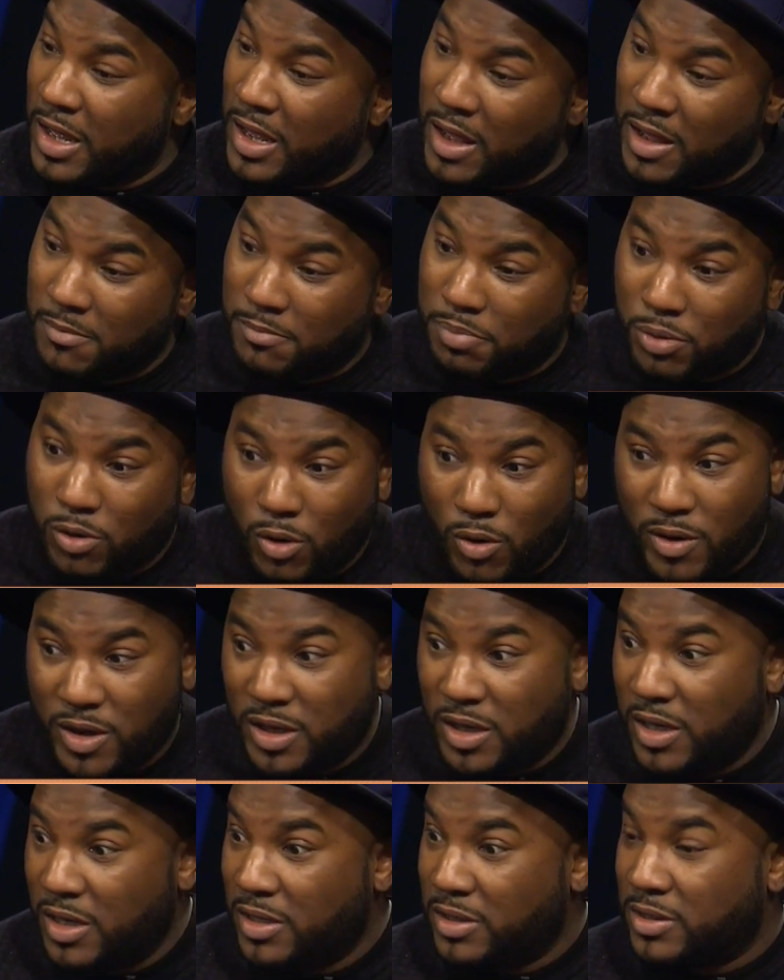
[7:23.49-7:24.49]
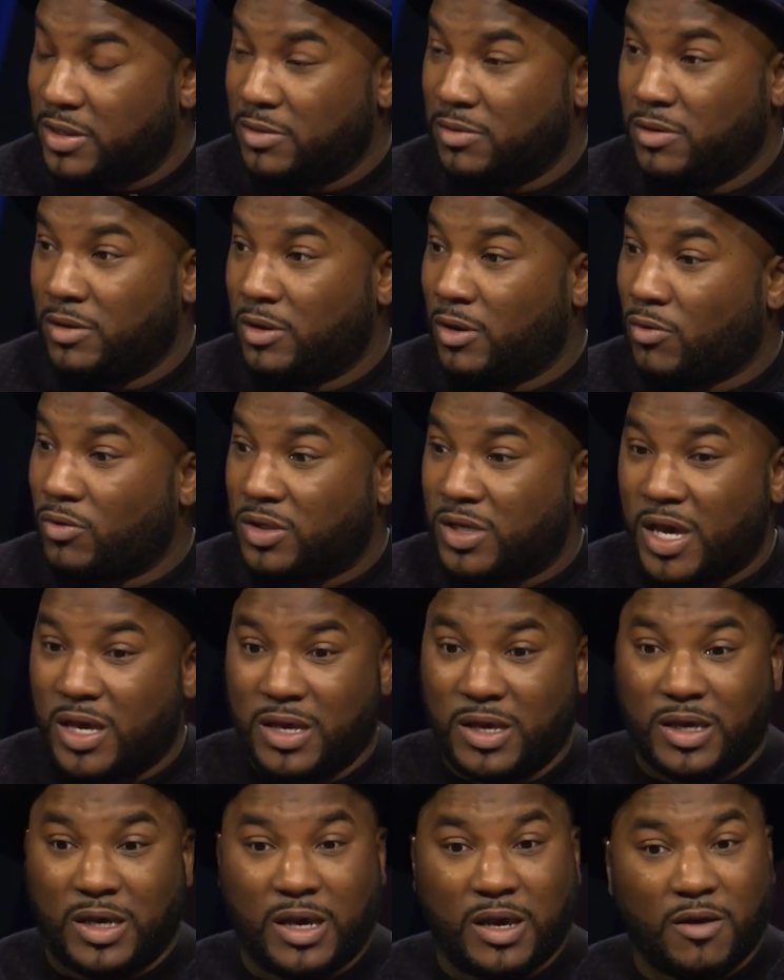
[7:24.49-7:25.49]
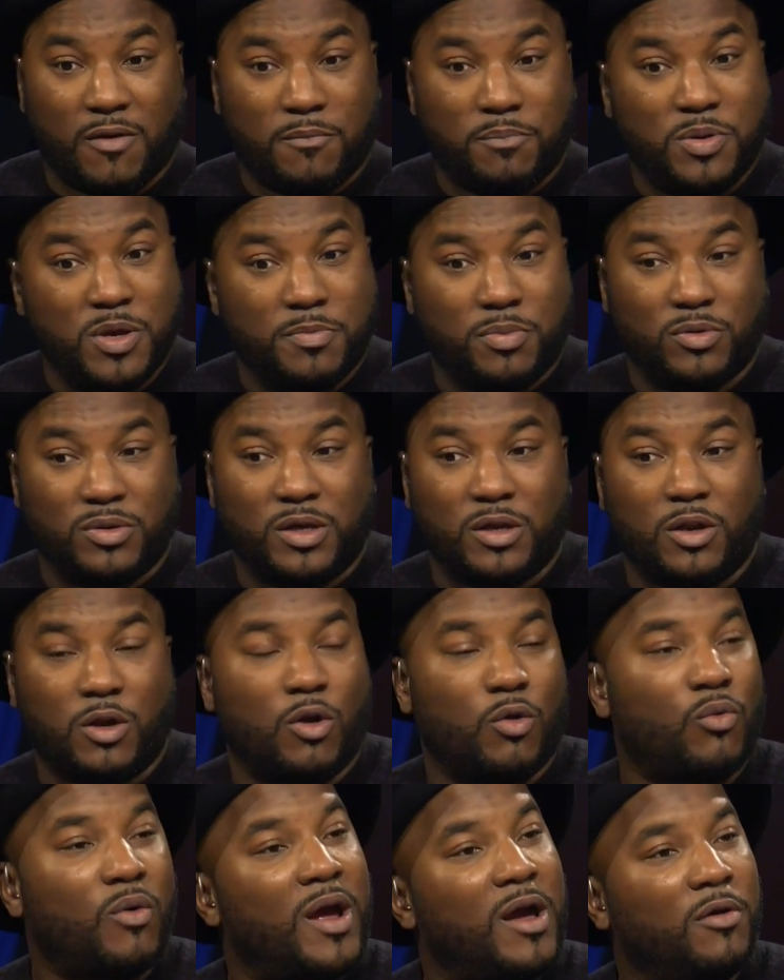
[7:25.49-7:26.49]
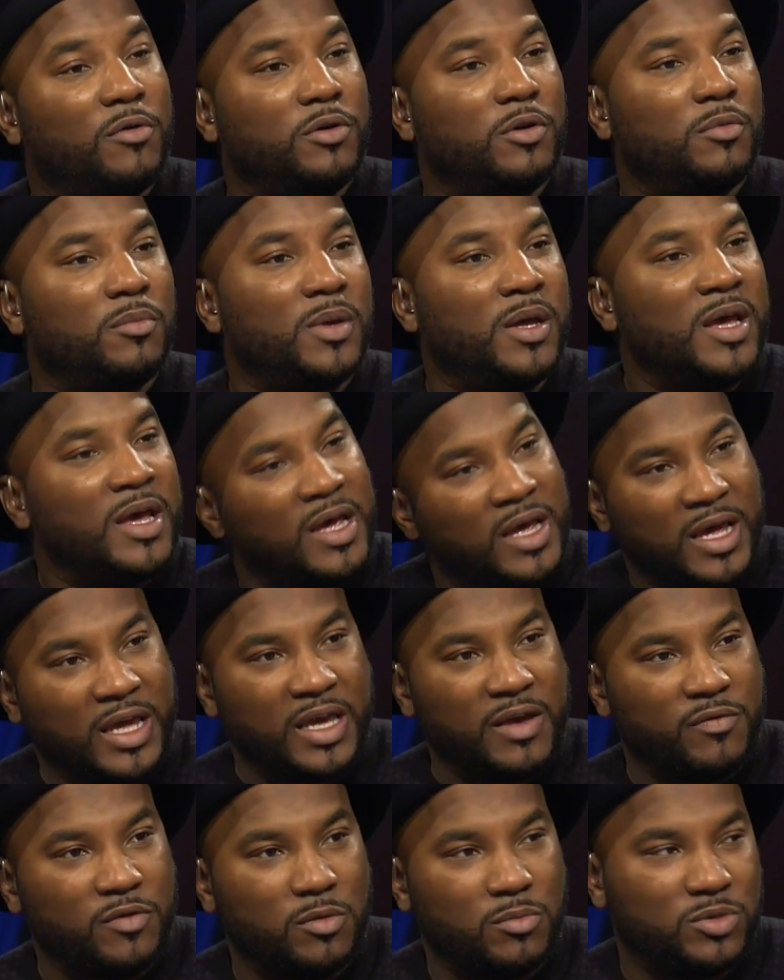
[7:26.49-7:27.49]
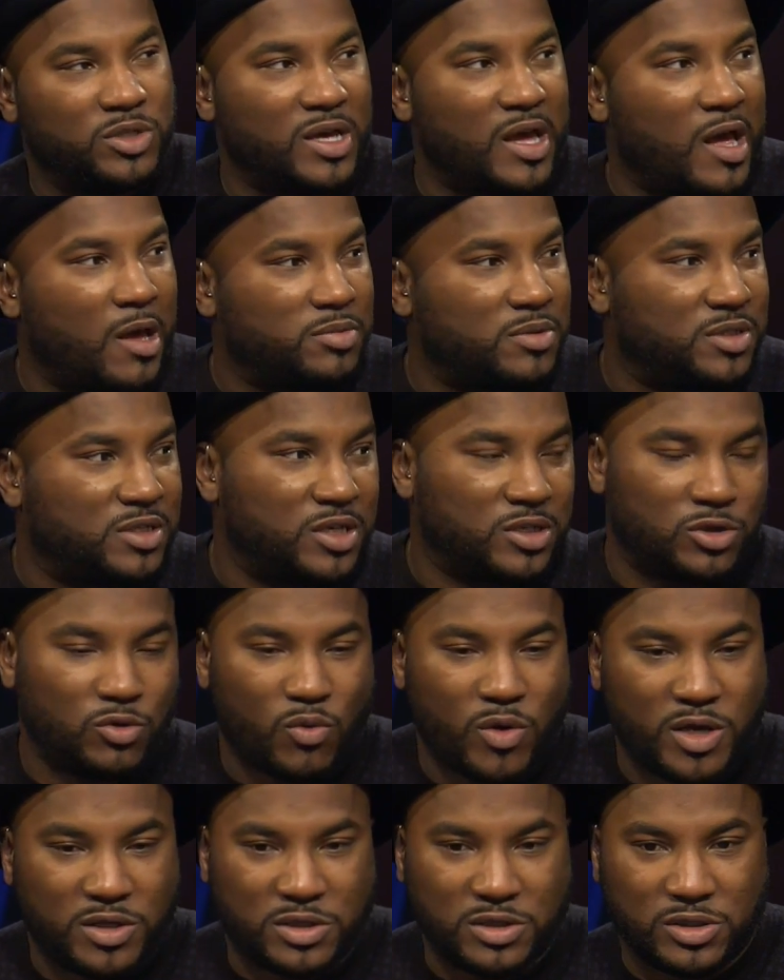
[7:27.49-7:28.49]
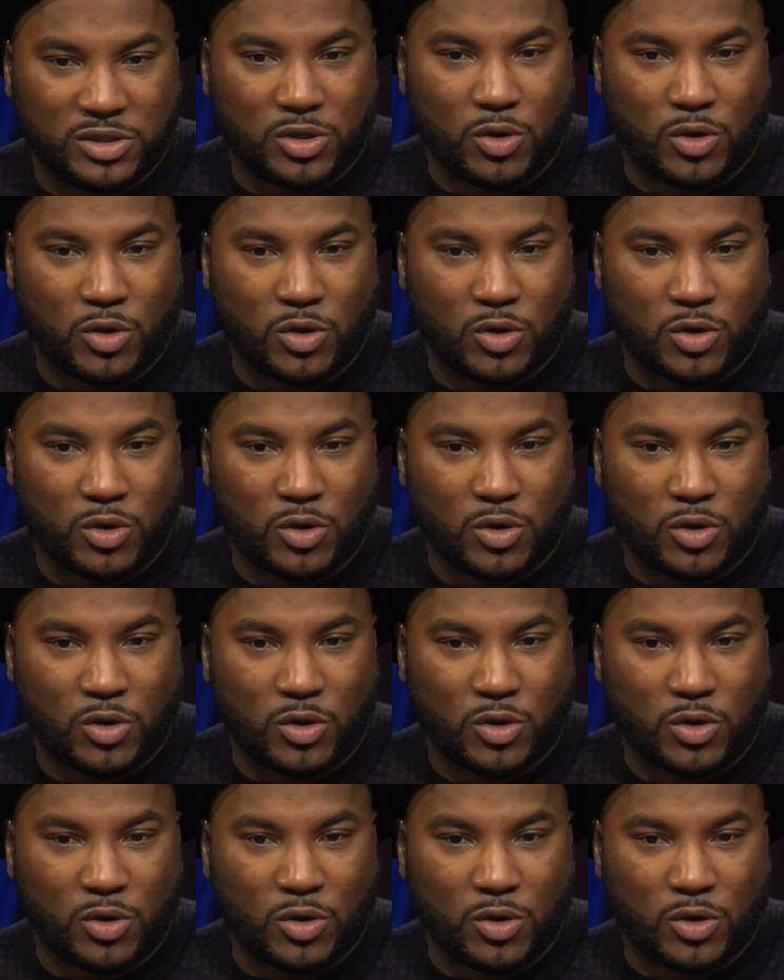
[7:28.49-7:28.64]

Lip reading: employees and, you know, taking care of people that are around them and giving them jobs and situations.